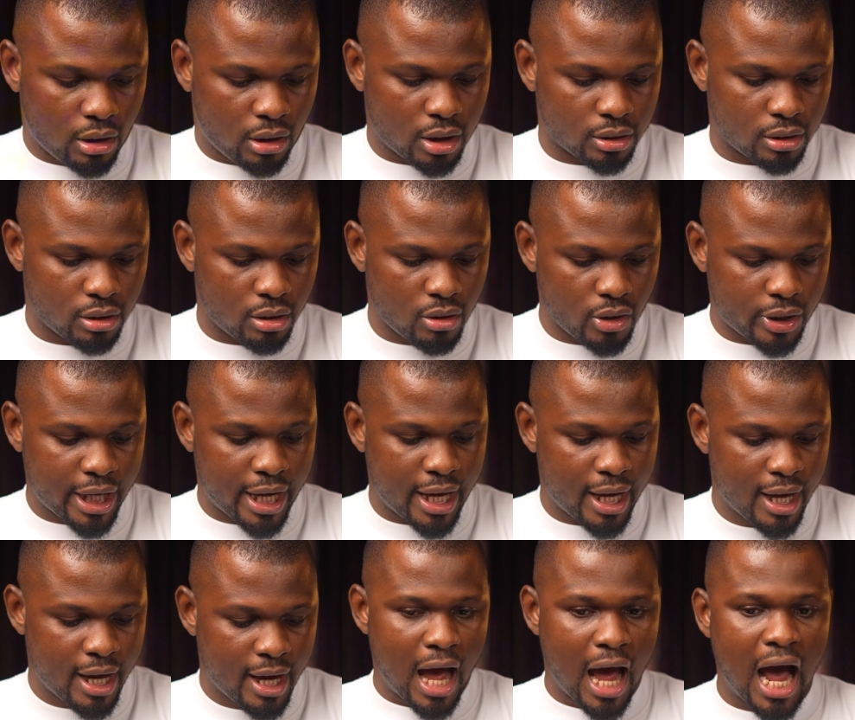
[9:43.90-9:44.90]
Claude,
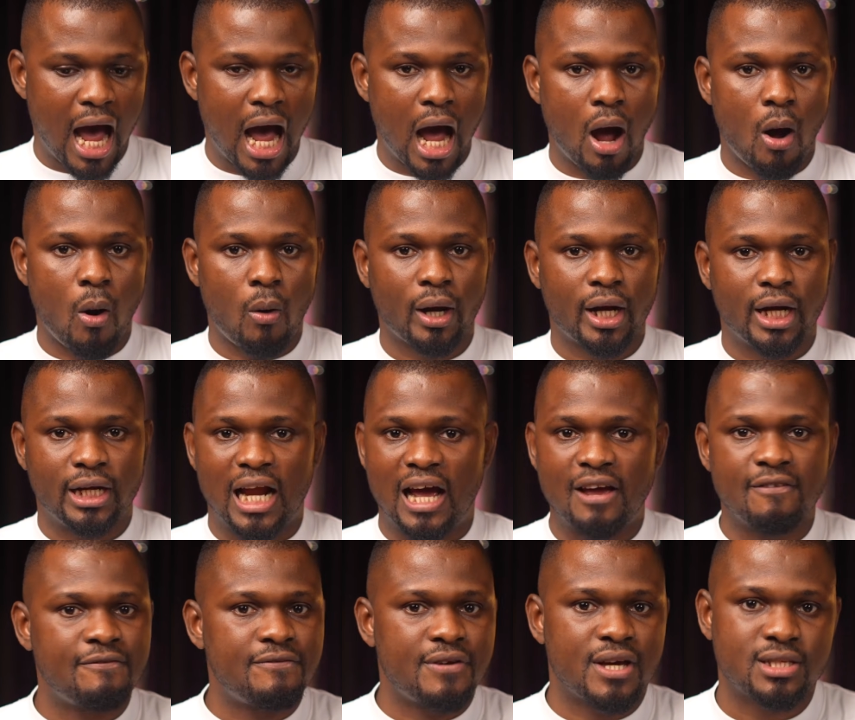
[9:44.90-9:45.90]
okay, how can
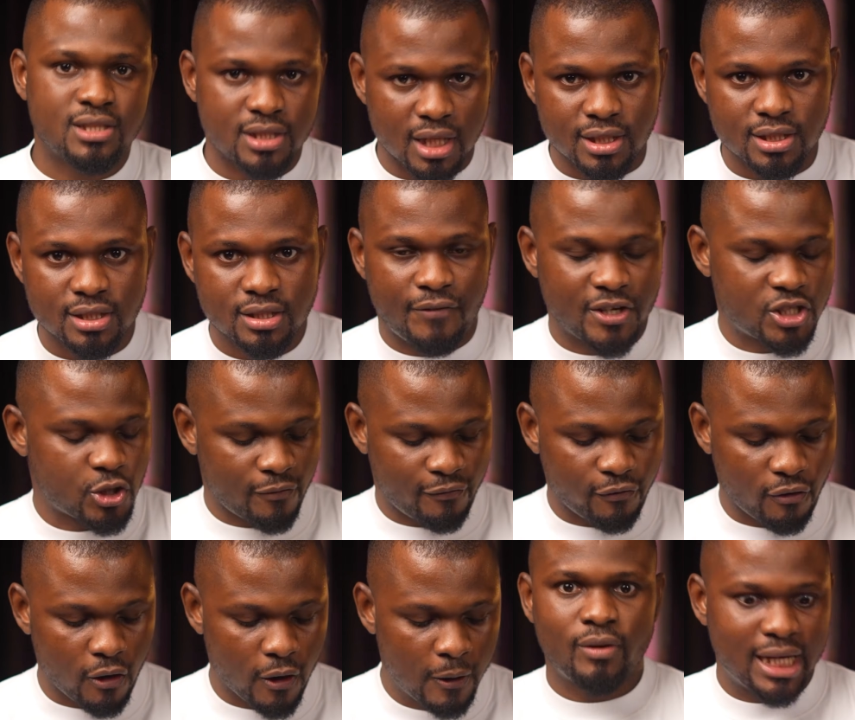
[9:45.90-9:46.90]
I fix this? First
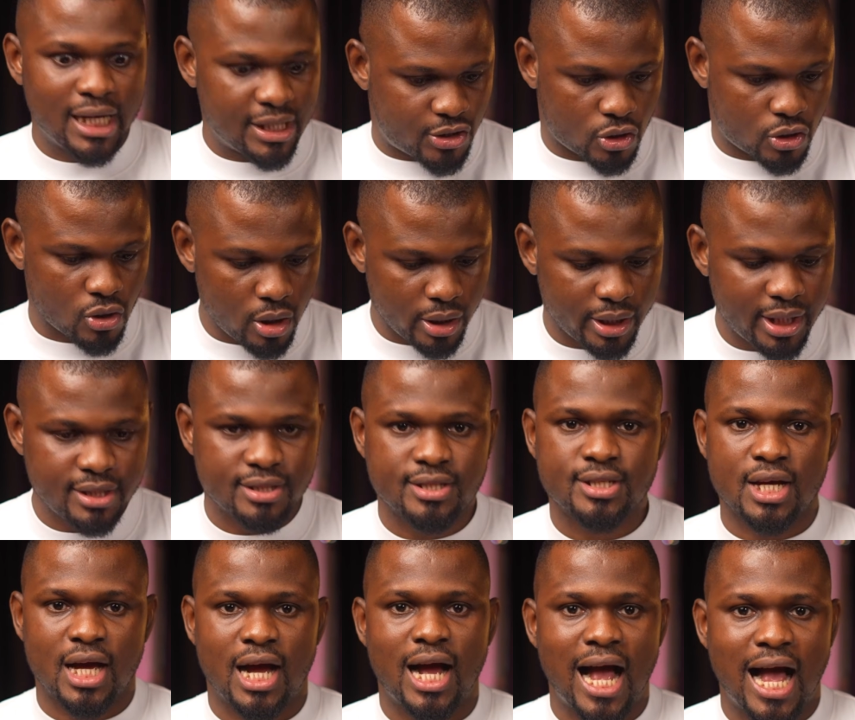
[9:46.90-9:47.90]
of all, when I saw
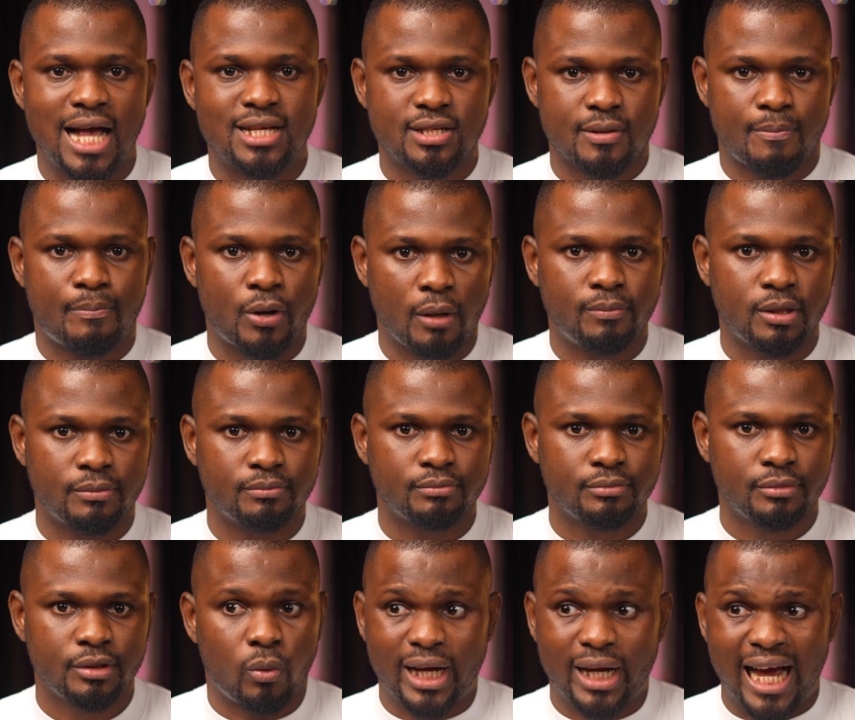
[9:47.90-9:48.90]
this as a problem,
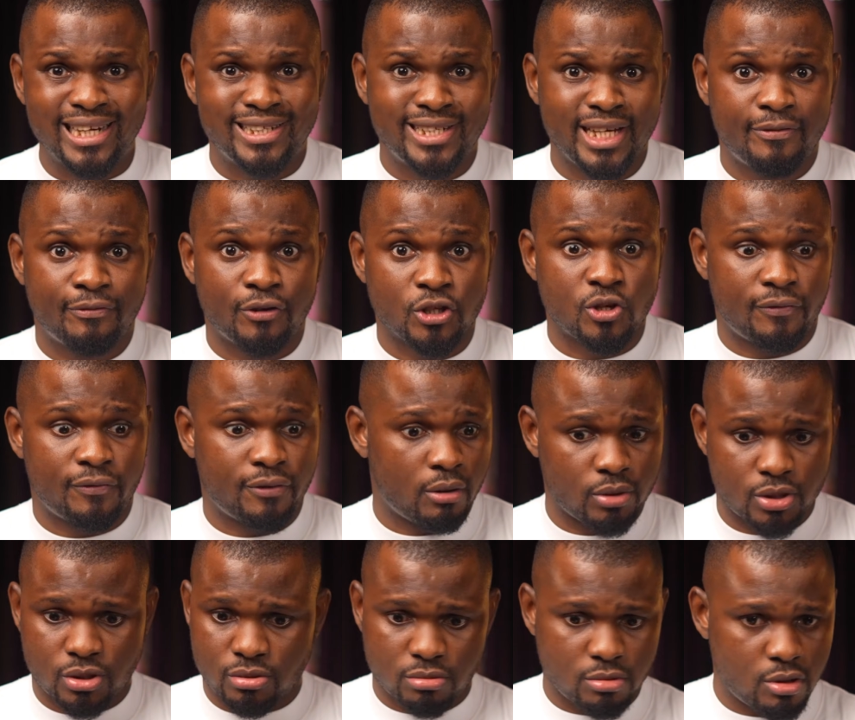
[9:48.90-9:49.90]
what I did first of all
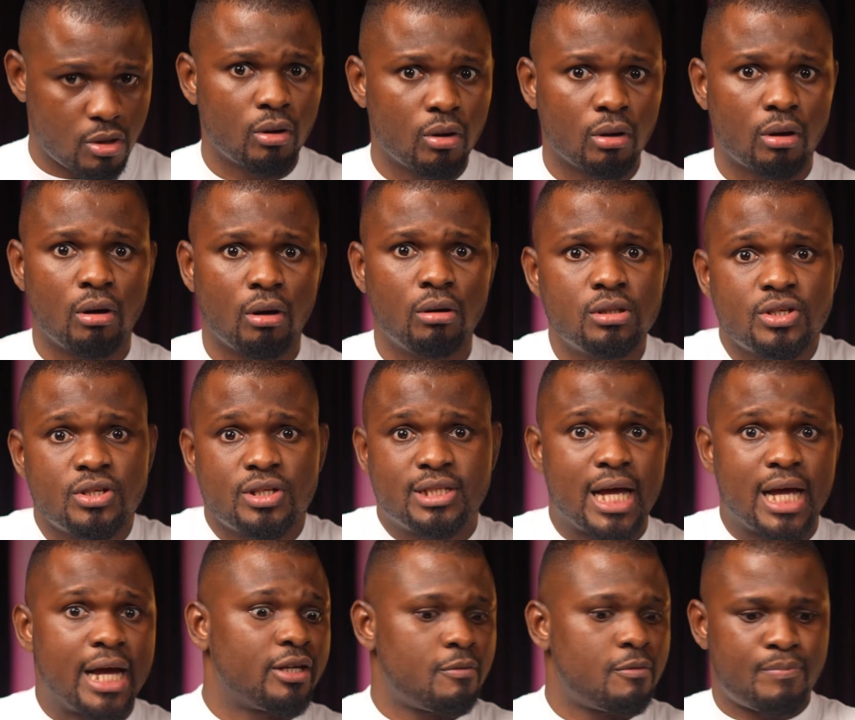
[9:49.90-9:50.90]
was go to the
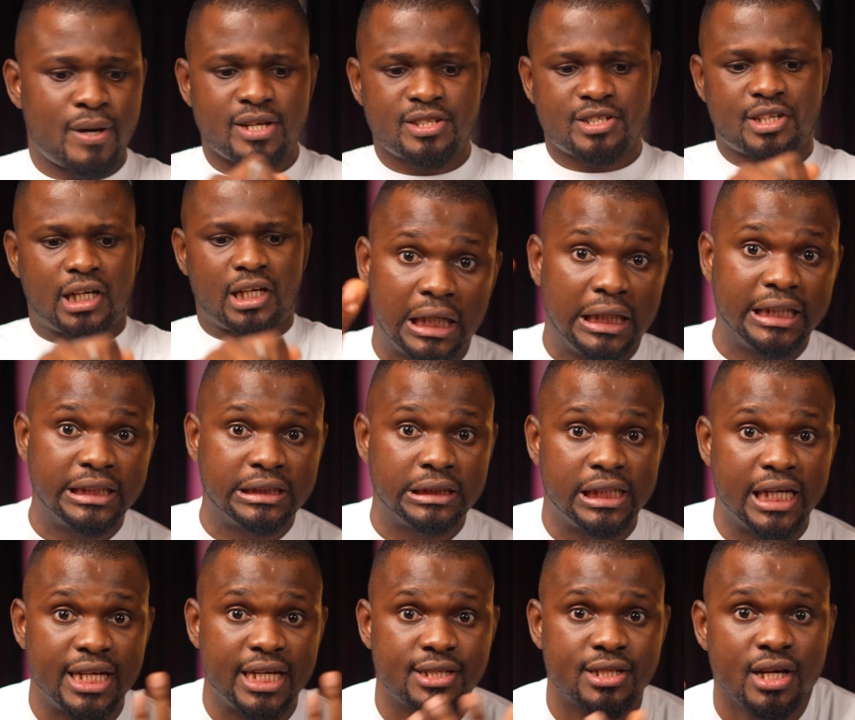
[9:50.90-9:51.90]
thank you page, click
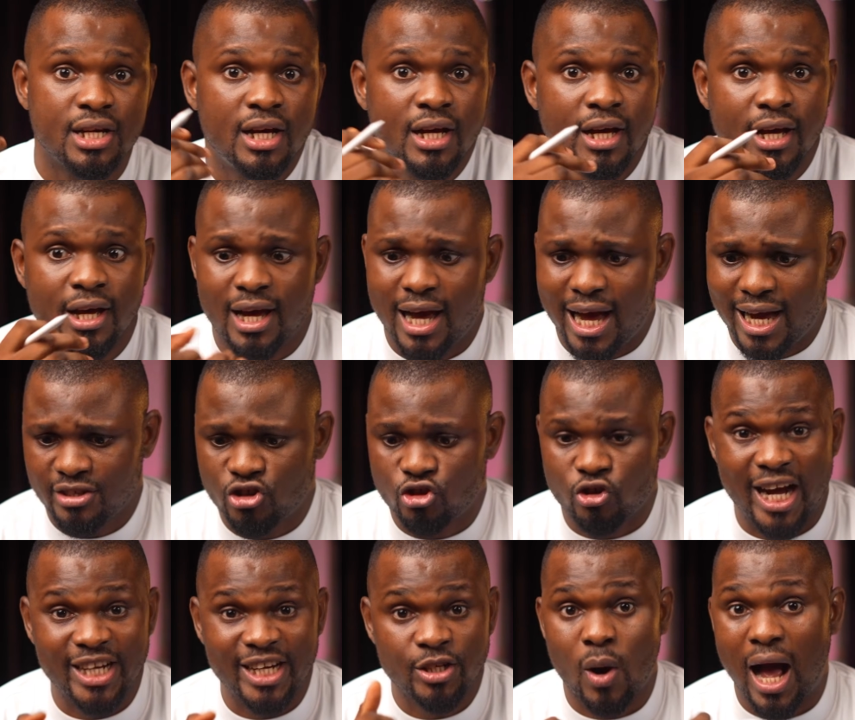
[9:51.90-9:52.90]
on it, and
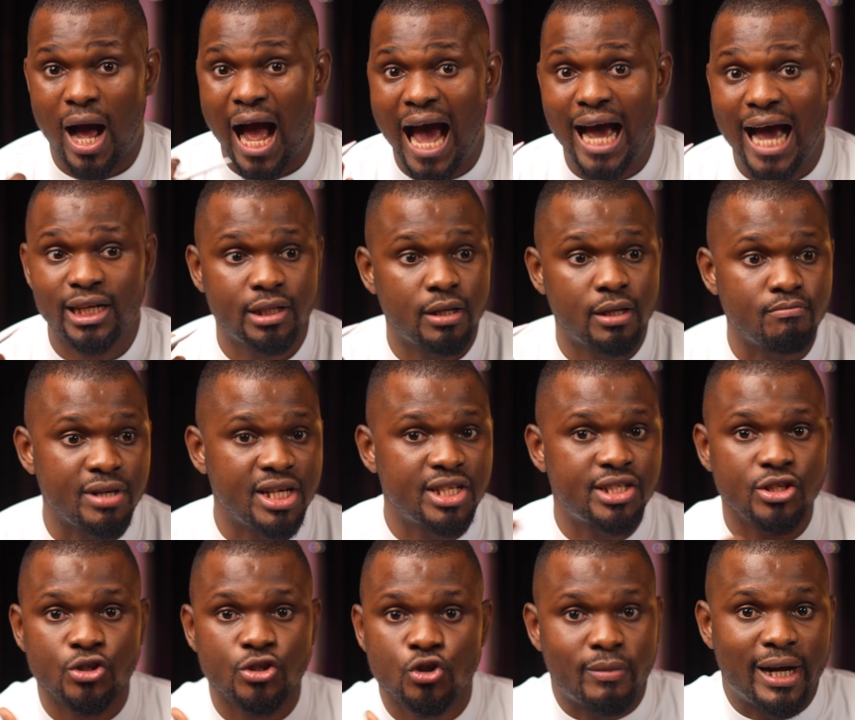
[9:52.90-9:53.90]
try to add the
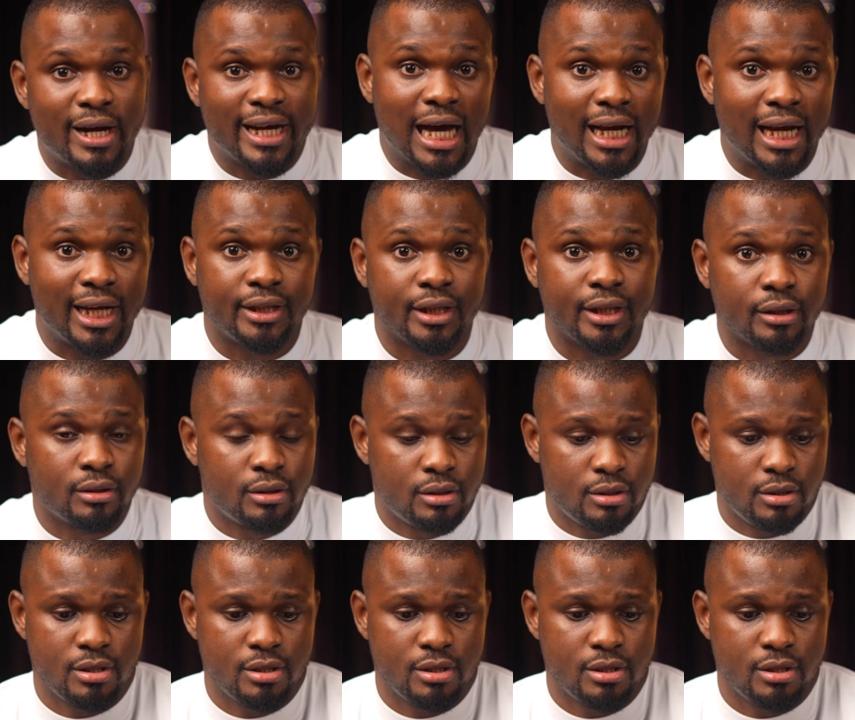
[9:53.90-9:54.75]
meeting to my calendar.